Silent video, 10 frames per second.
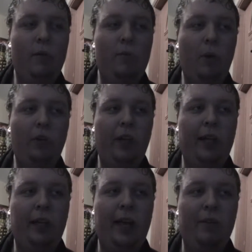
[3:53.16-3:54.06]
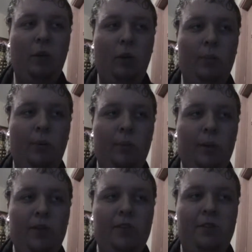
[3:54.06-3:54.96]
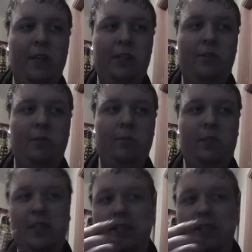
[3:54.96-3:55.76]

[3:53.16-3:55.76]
he would most likely have horrible birth defects from